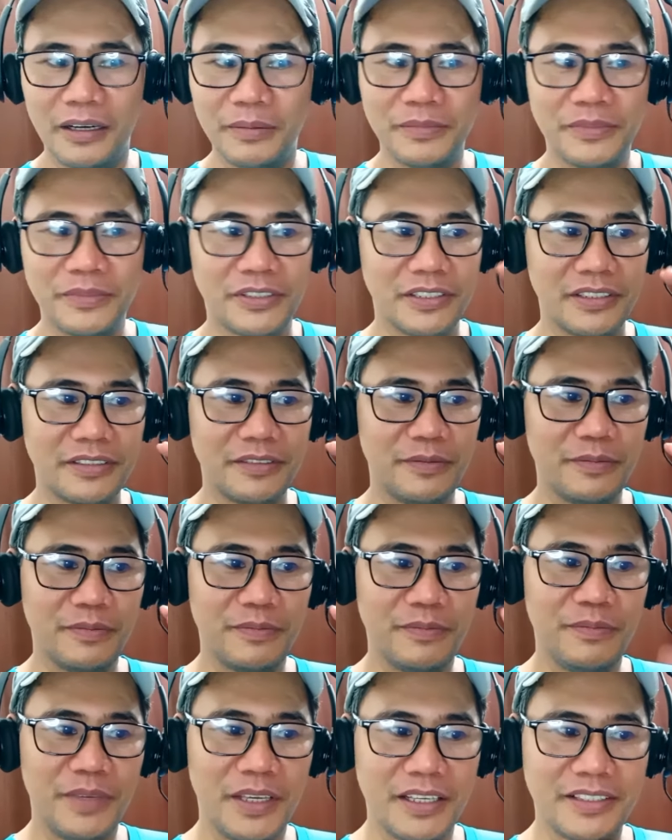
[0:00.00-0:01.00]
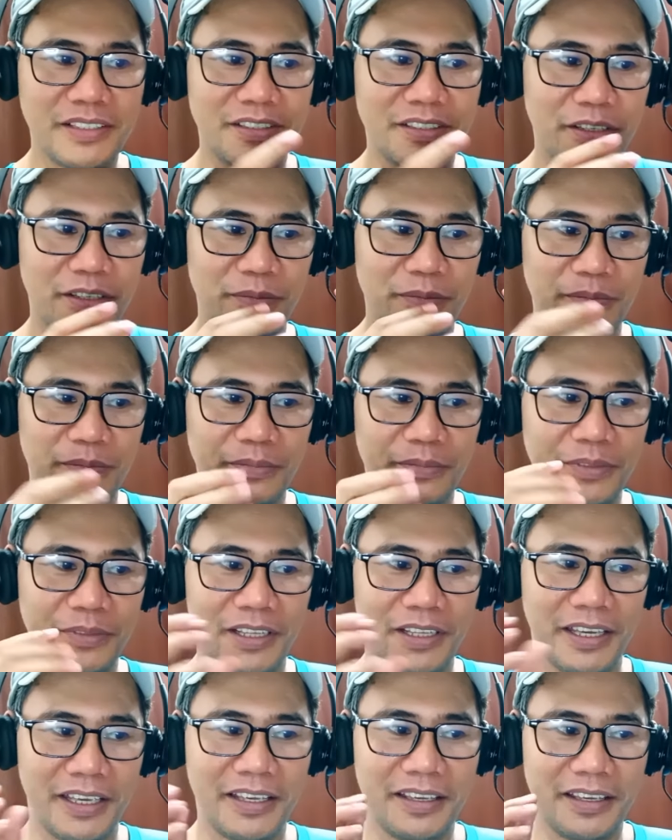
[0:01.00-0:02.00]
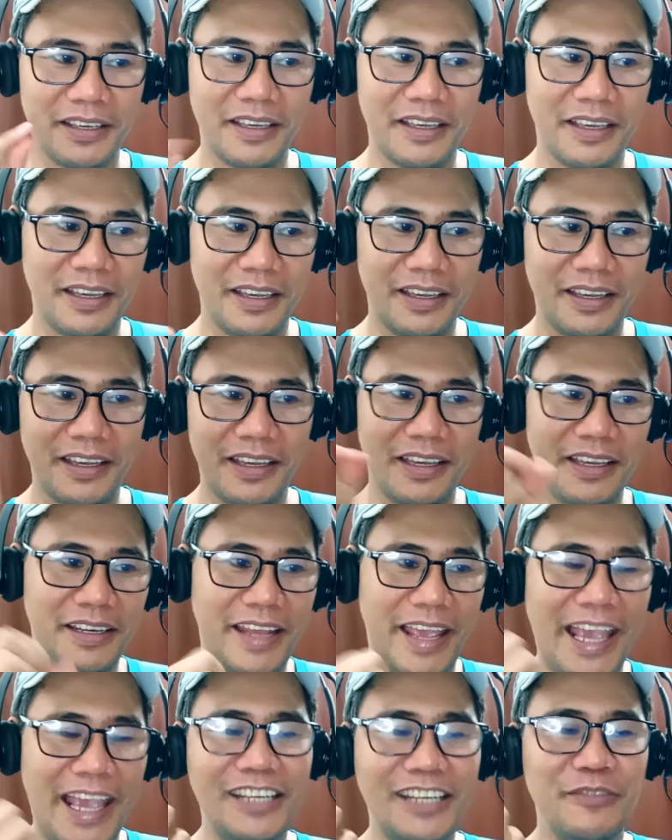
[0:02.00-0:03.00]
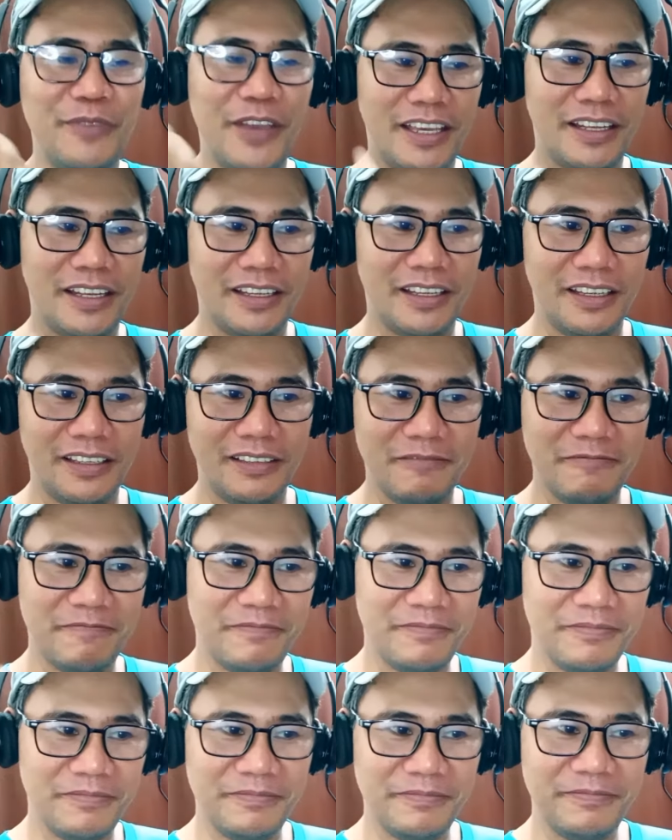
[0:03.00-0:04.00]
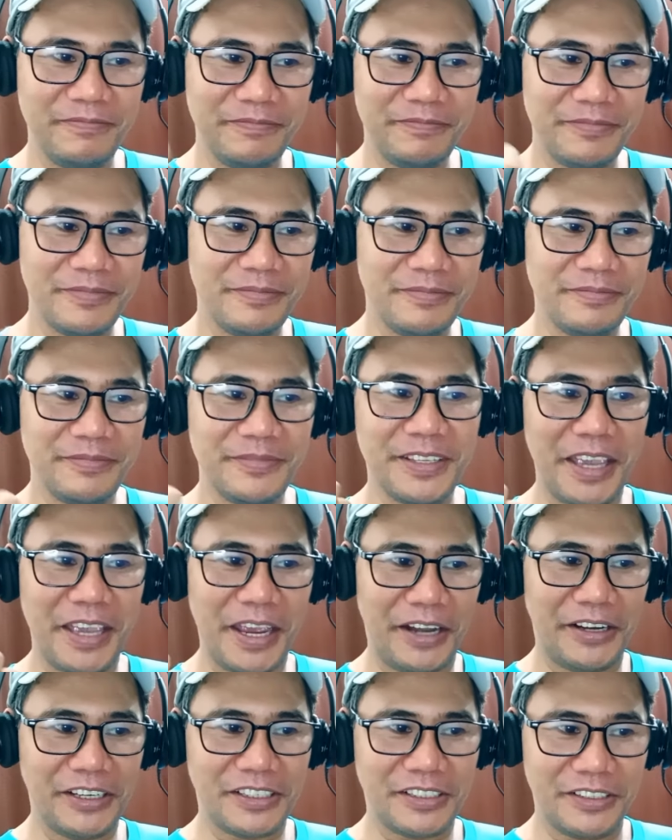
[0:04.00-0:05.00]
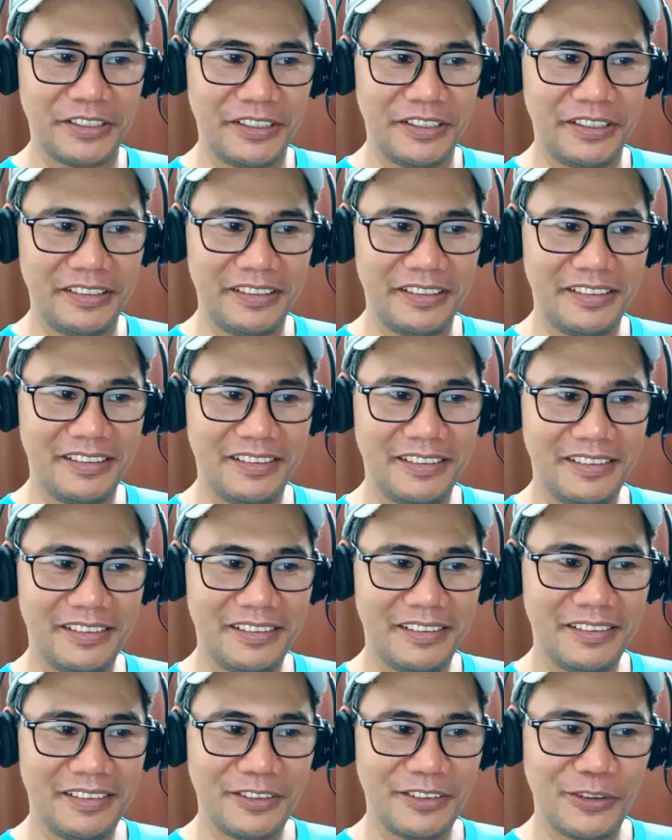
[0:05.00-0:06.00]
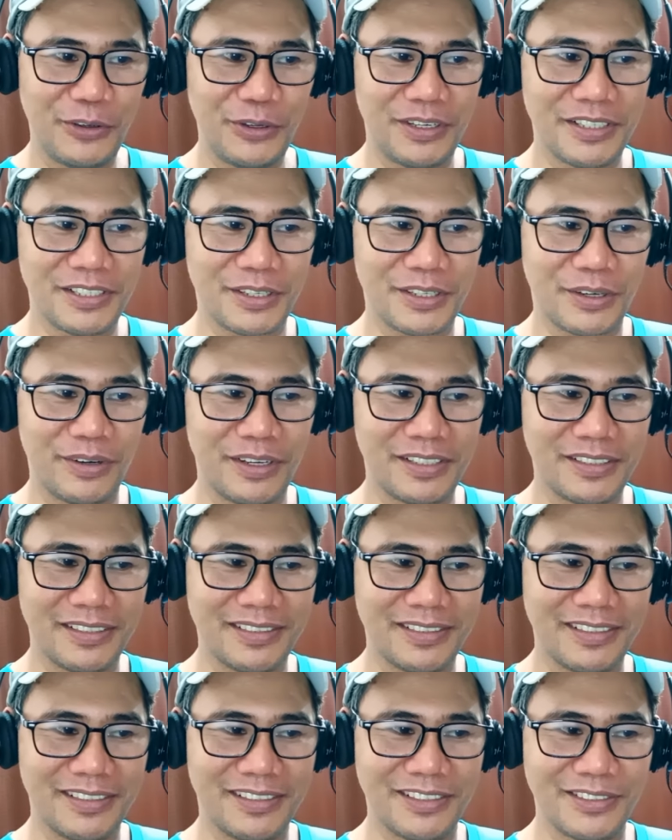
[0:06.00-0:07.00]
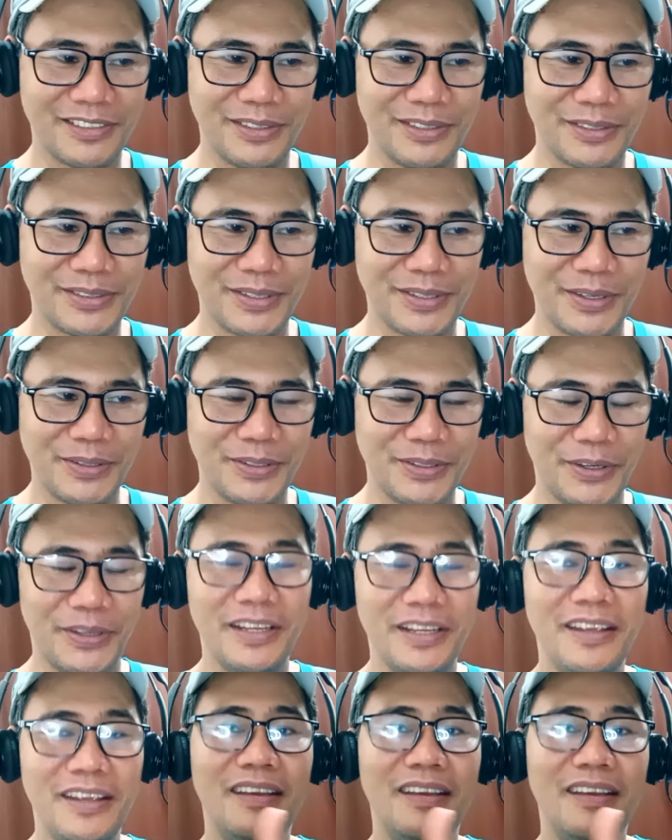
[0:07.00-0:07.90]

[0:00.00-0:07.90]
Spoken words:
Just makes him like an animated character. Goodness gracious, it just looks so good.